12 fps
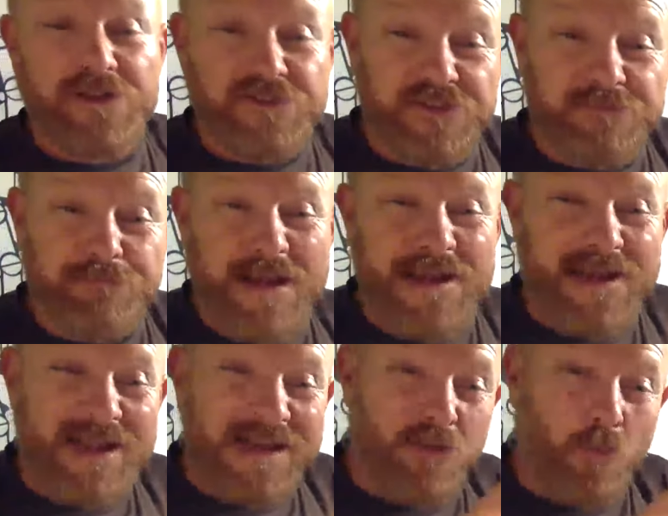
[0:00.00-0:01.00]
which has been
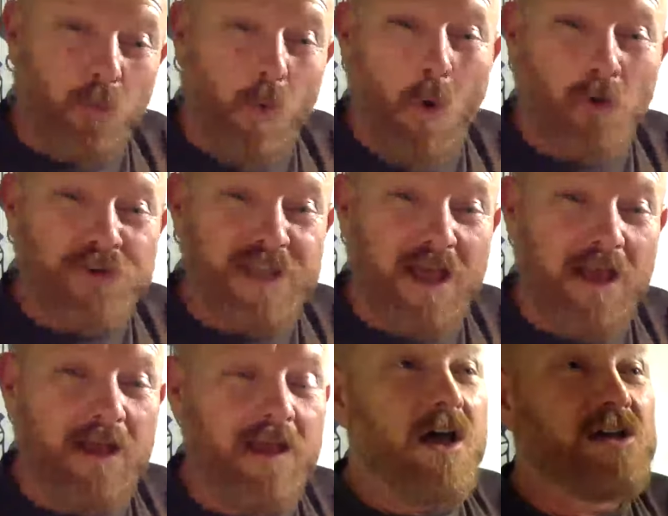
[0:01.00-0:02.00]
in the
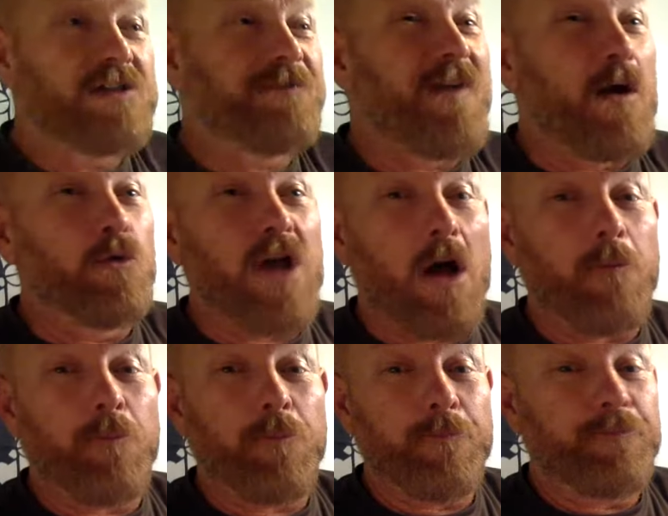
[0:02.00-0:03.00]
water, has filled
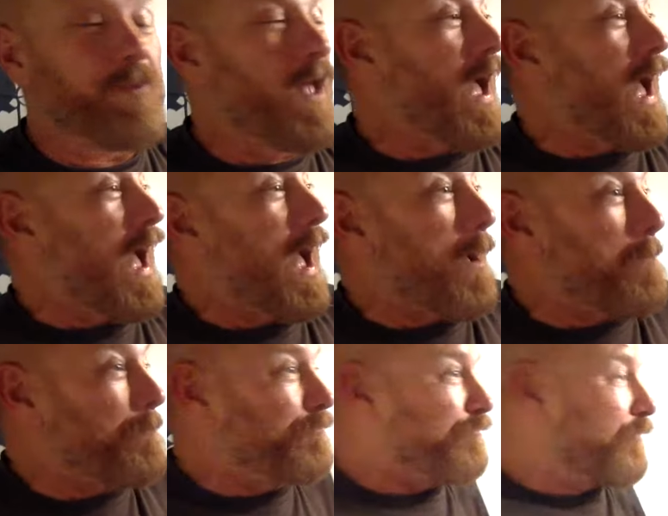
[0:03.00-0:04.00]
up
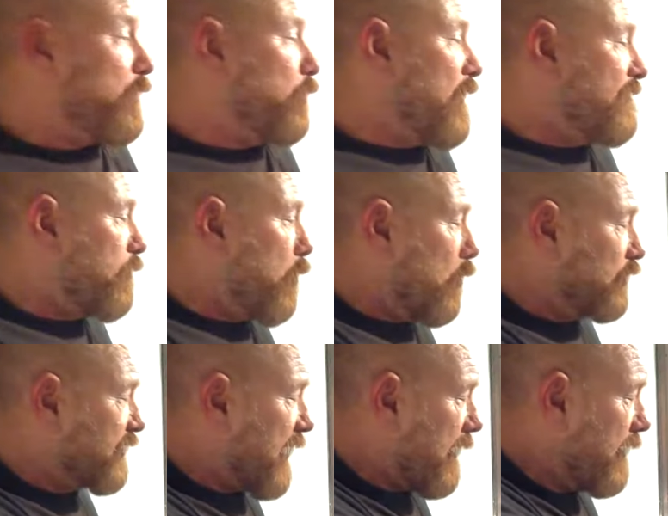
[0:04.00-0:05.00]
with
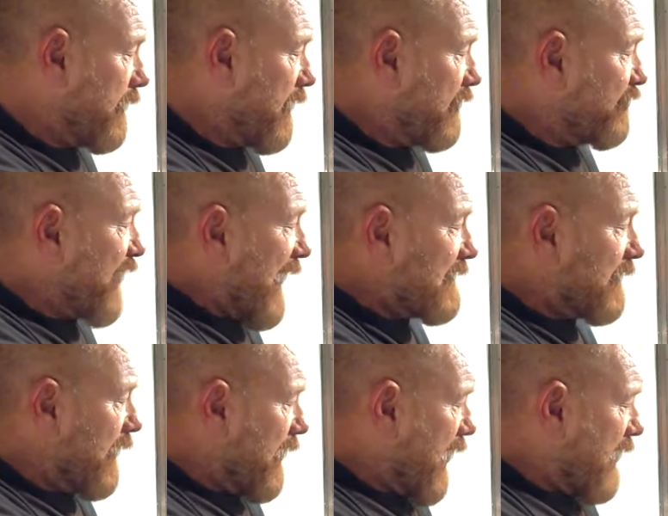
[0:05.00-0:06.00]
water,
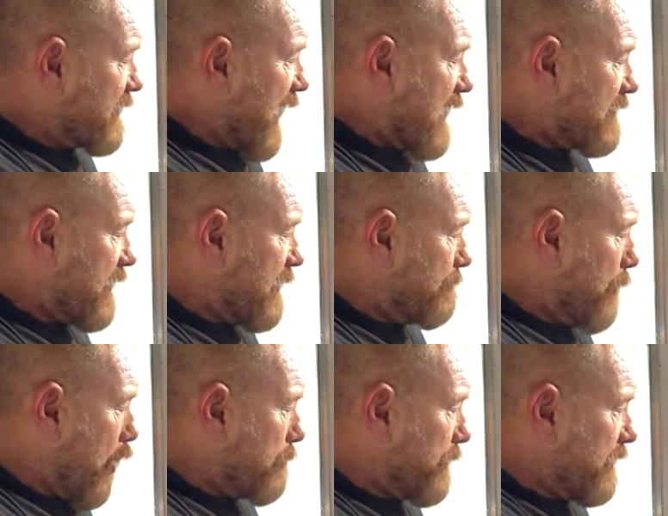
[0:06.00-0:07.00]
then again, it
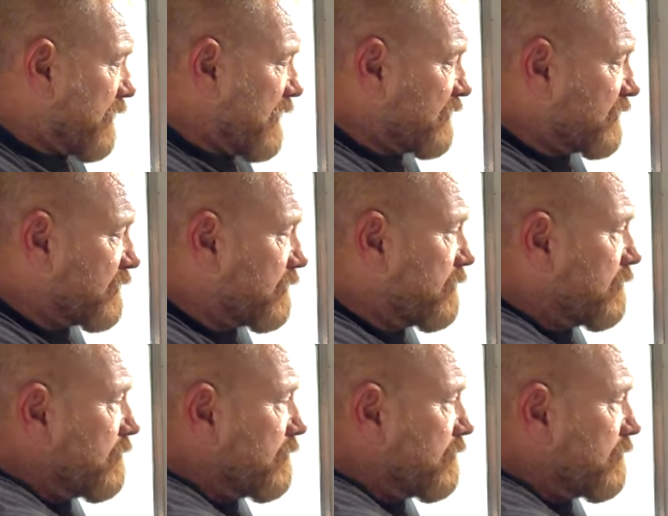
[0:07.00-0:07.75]
might be this